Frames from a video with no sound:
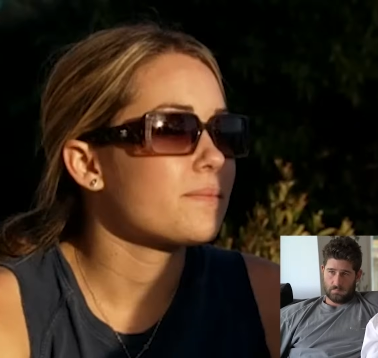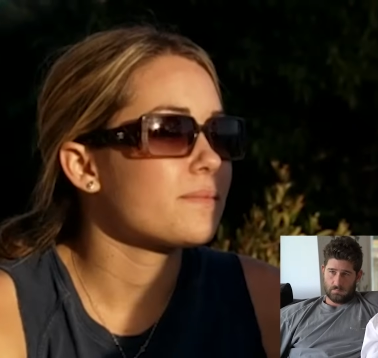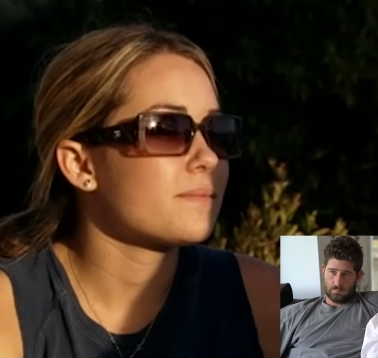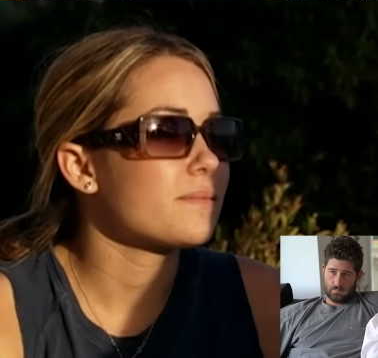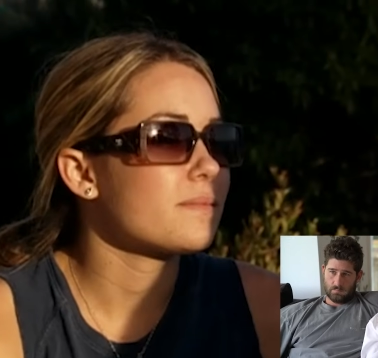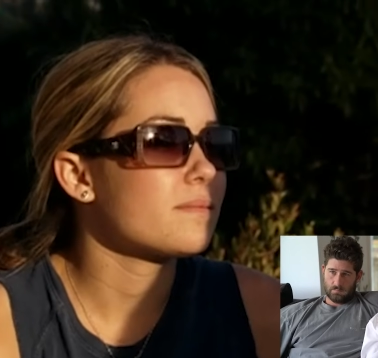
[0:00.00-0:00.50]
Speaker 1: beach
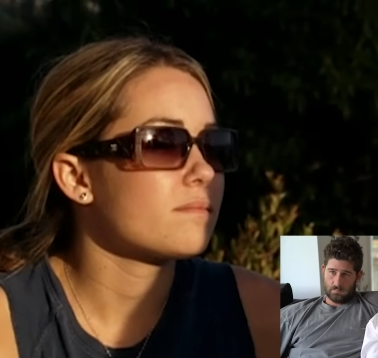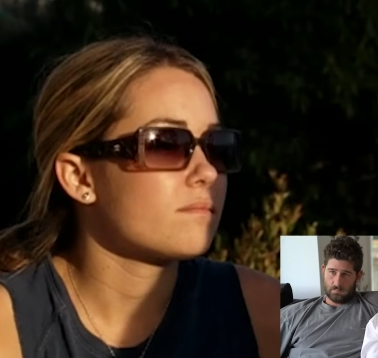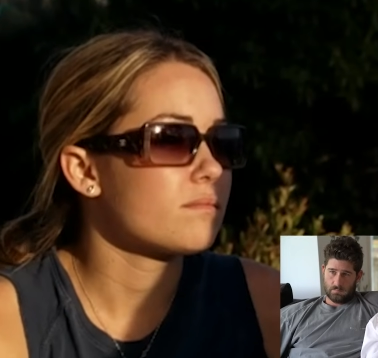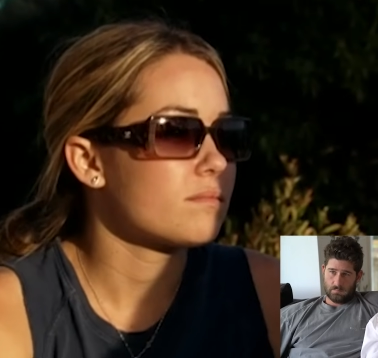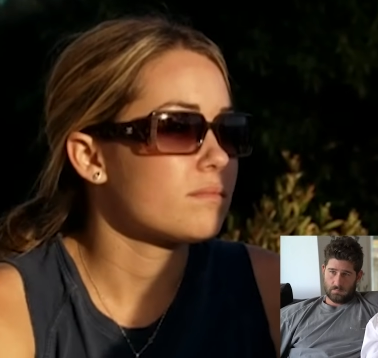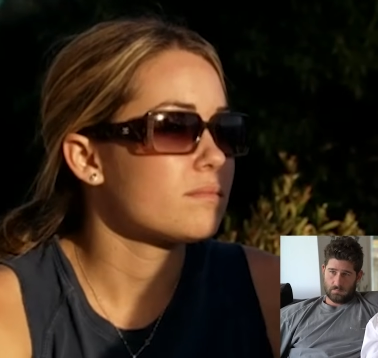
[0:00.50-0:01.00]
right now.
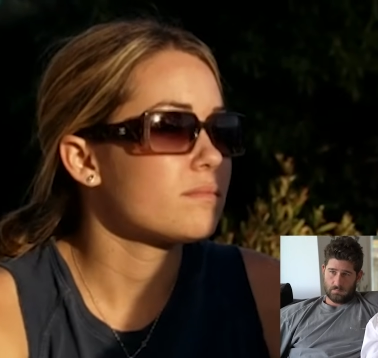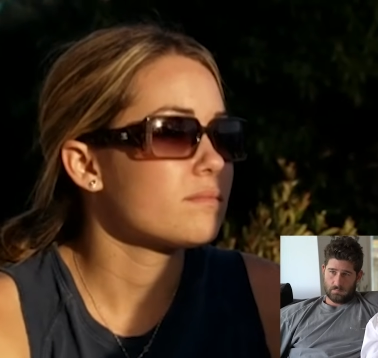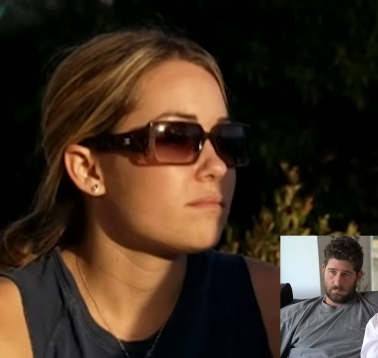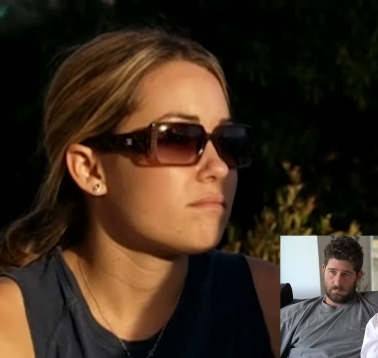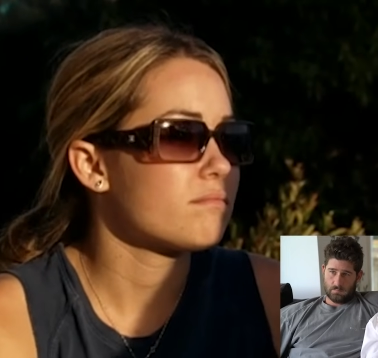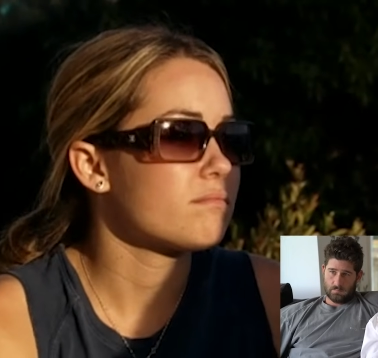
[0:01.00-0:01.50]

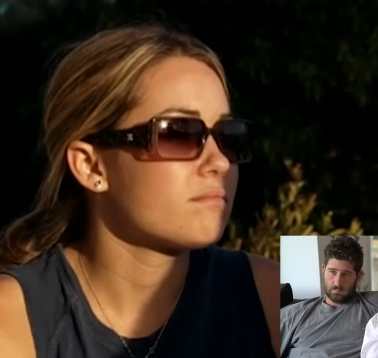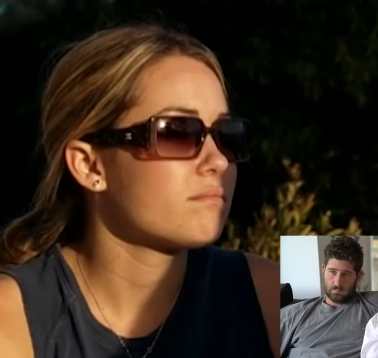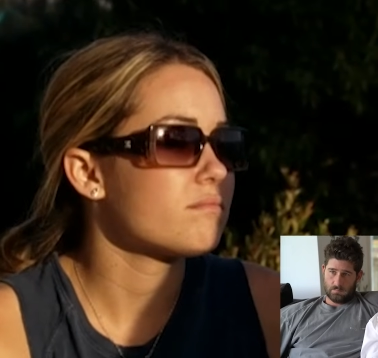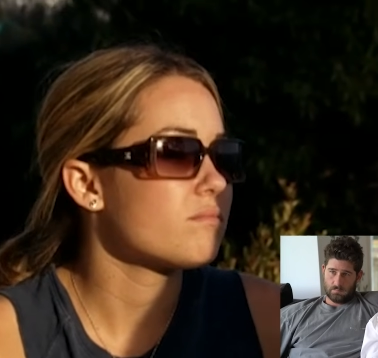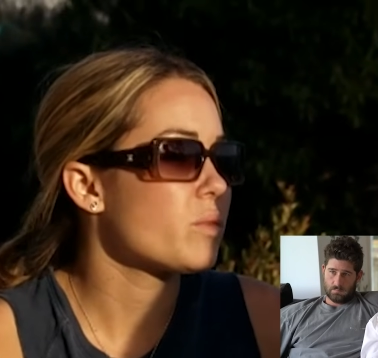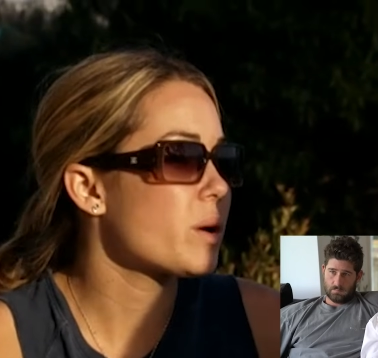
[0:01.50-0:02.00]

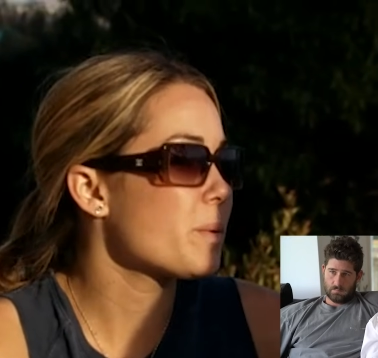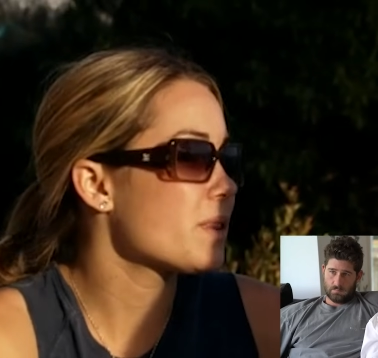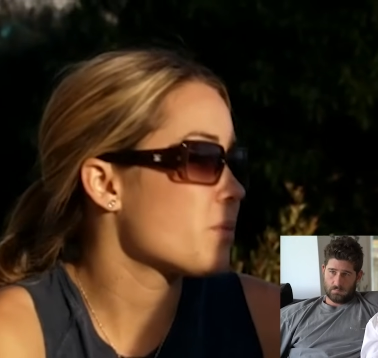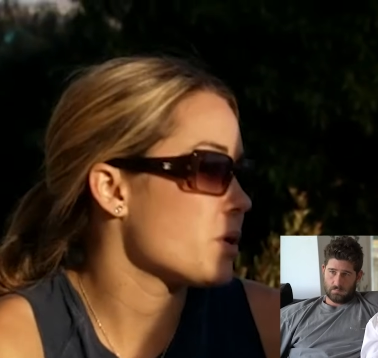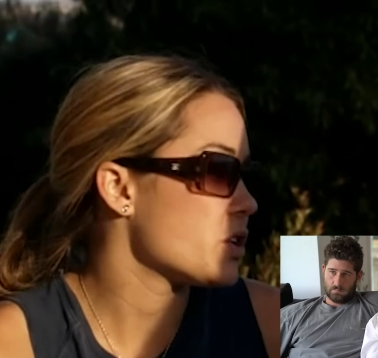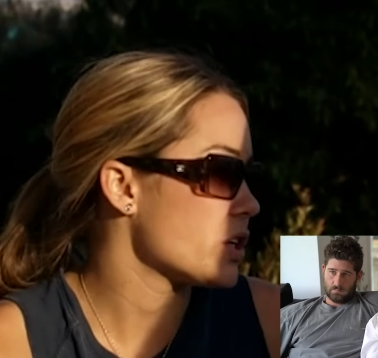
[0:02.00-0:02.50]
We could be at the
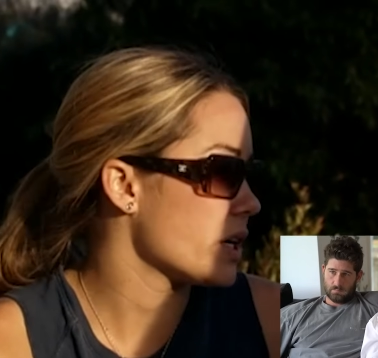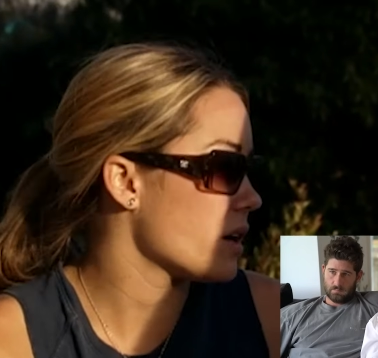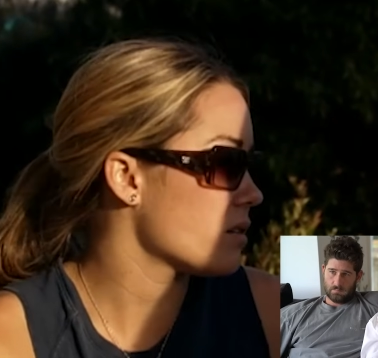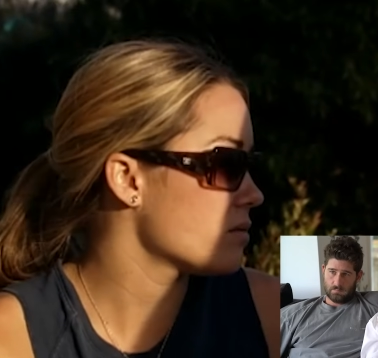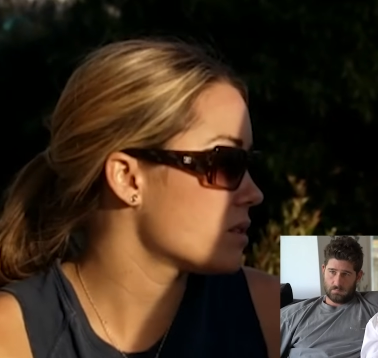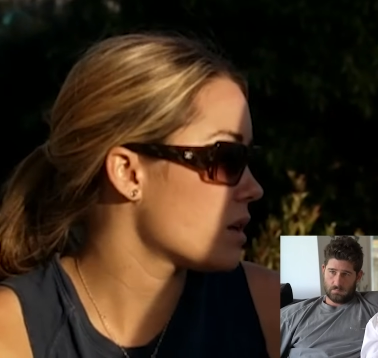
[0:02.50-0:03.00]
beach right now.
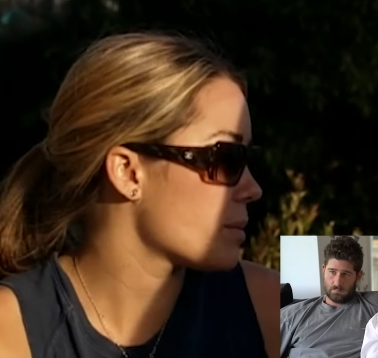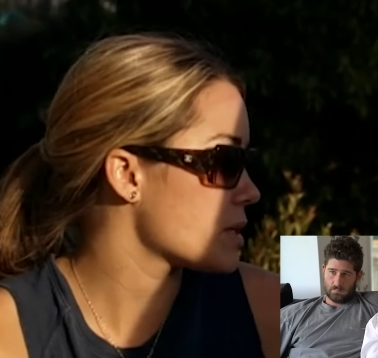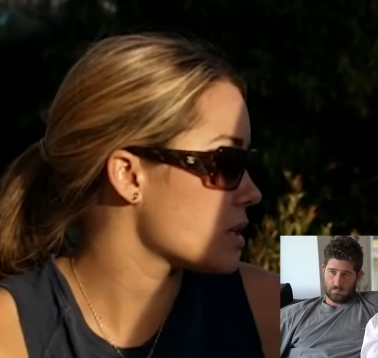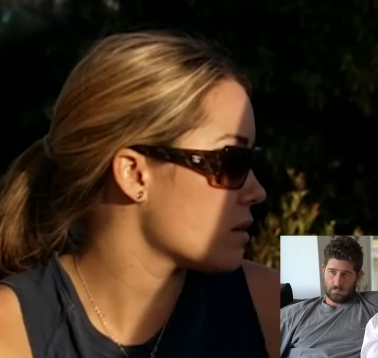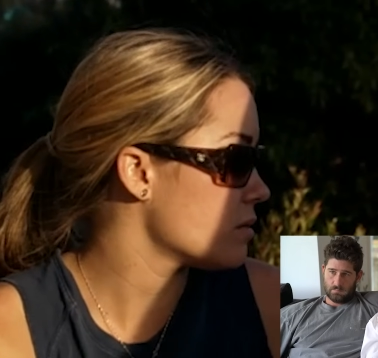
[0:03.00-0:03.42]
It's no big deal.